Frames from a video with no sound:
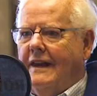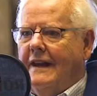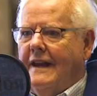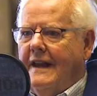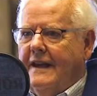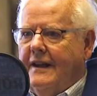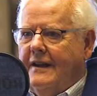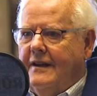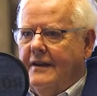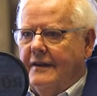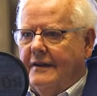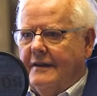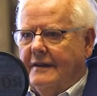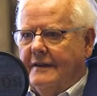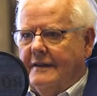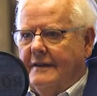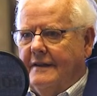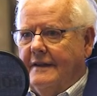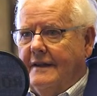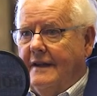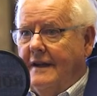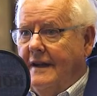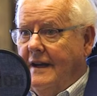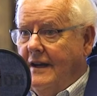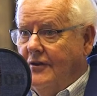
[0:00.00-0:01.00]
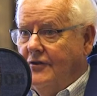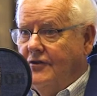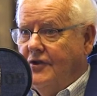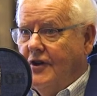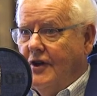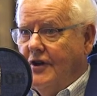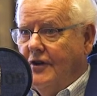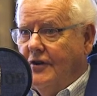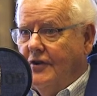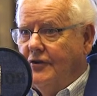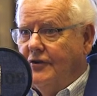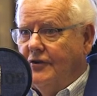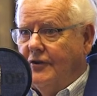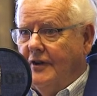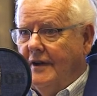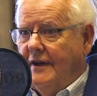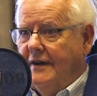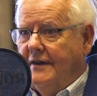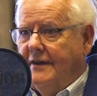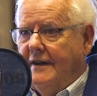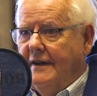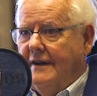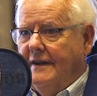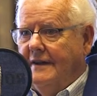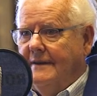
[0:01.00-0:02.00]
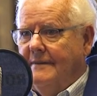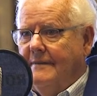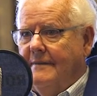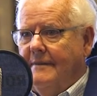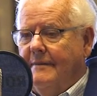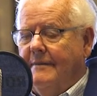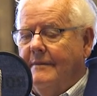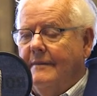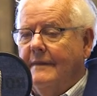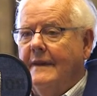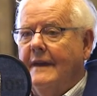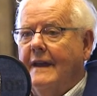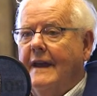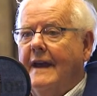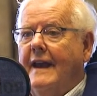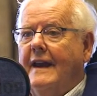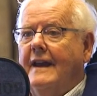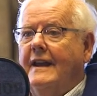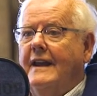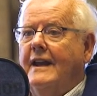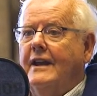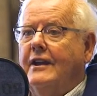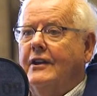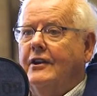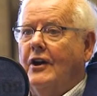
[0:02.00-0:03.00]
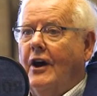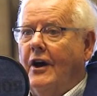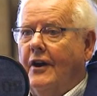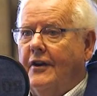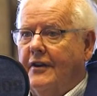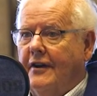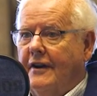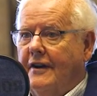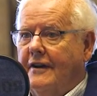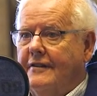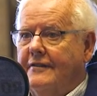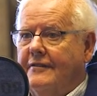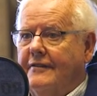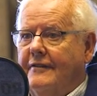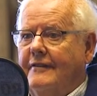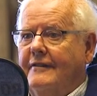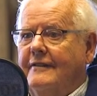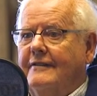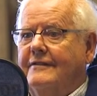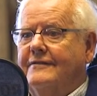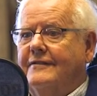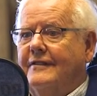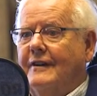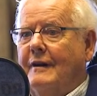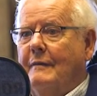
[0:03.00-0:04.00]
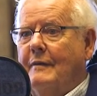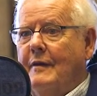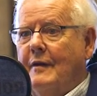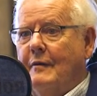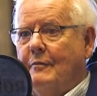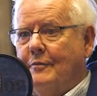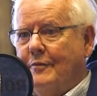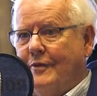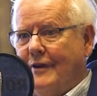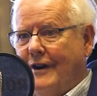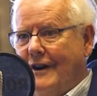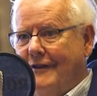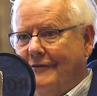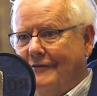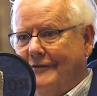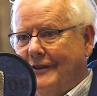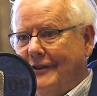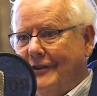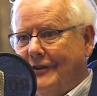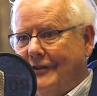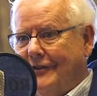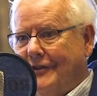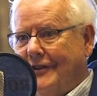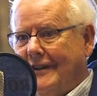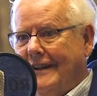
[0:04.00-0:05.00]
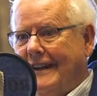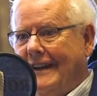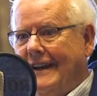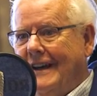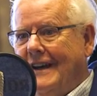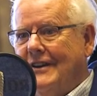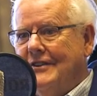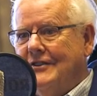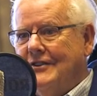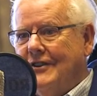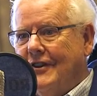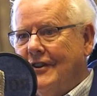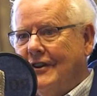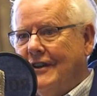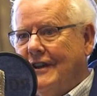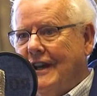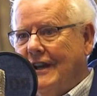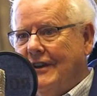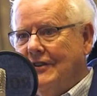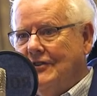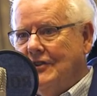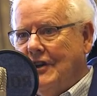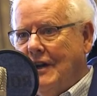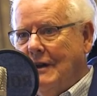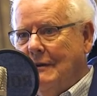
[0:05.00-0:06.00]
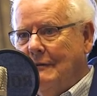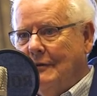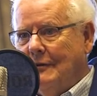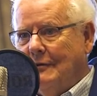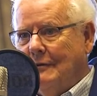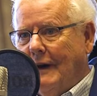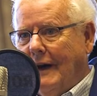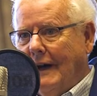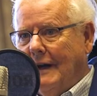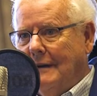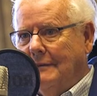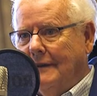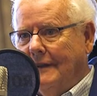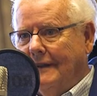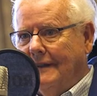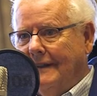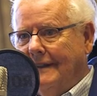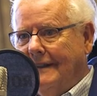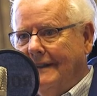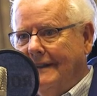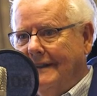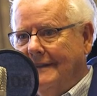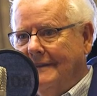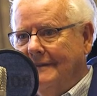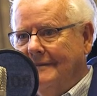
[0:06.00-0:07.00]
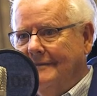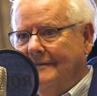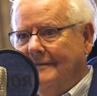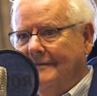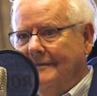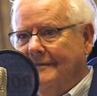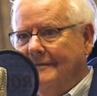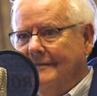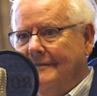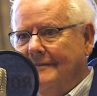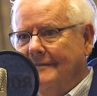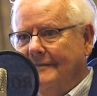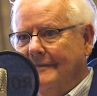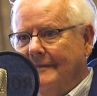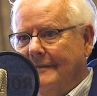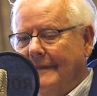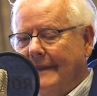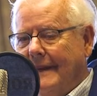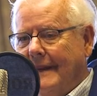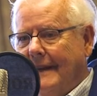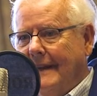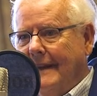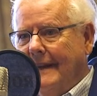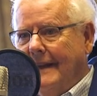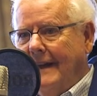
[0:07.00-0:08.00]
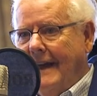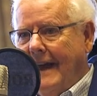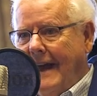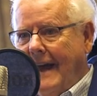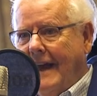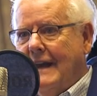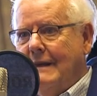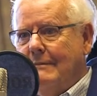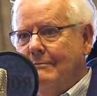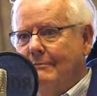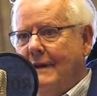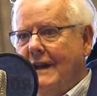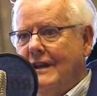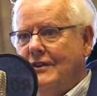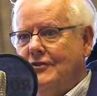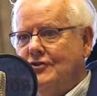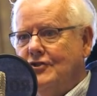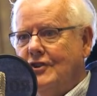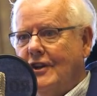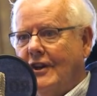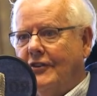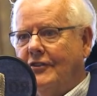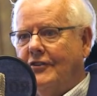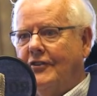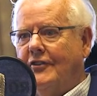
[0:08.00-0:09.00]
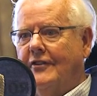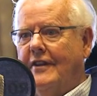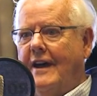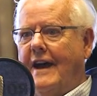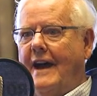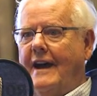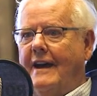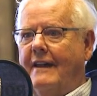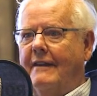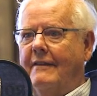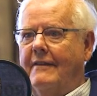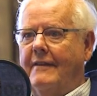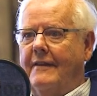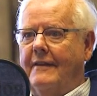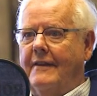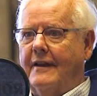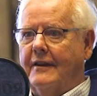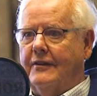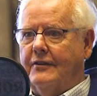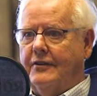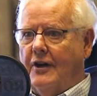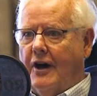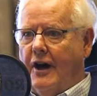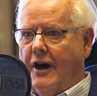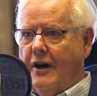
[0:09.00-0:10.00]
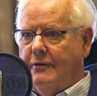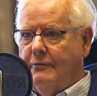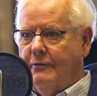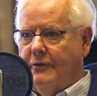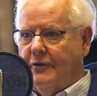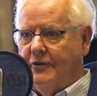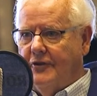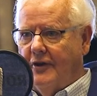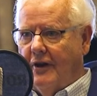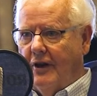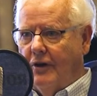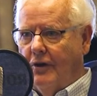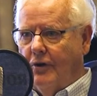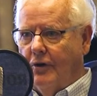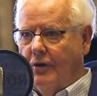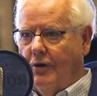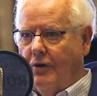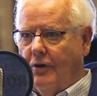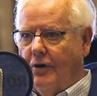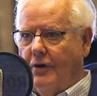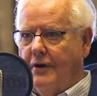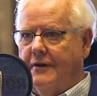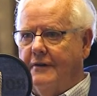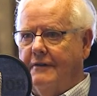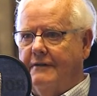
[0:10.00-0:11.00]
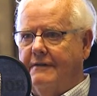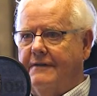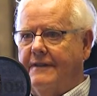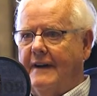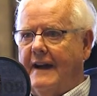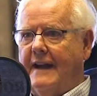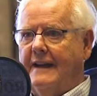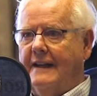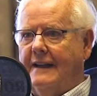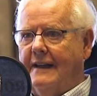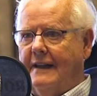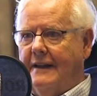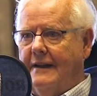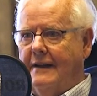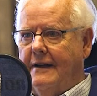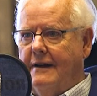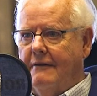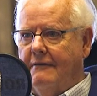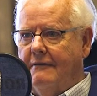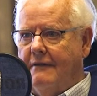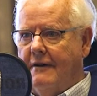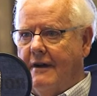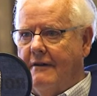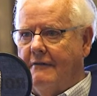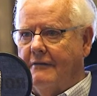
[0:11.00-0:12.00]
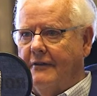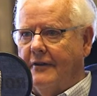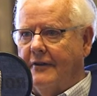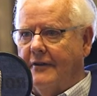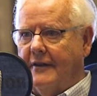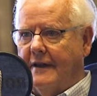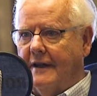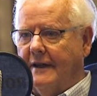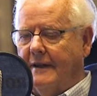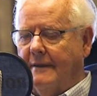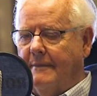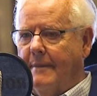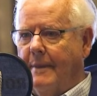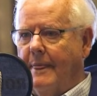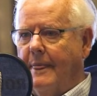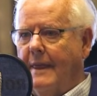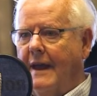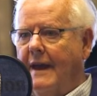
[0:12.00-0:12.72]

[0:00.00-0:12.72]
Lincoln introduced it, and he got it from the preface to the King James Bible. And it meant just that, that God was the Lord finally over everything.